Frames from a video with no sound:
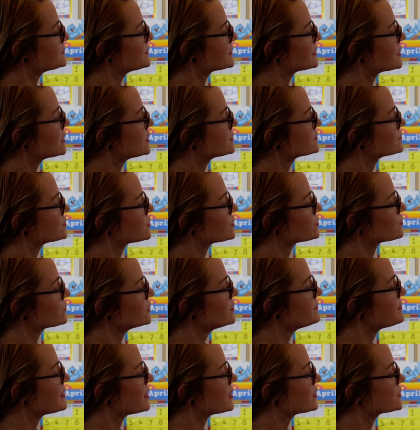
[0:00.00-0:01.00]
because the
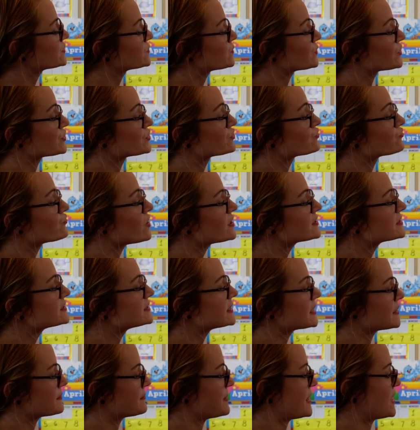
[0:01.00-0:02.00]
3 bears were
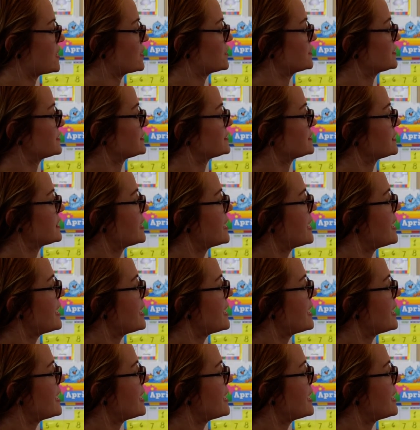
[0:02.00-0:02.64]
trusting bears.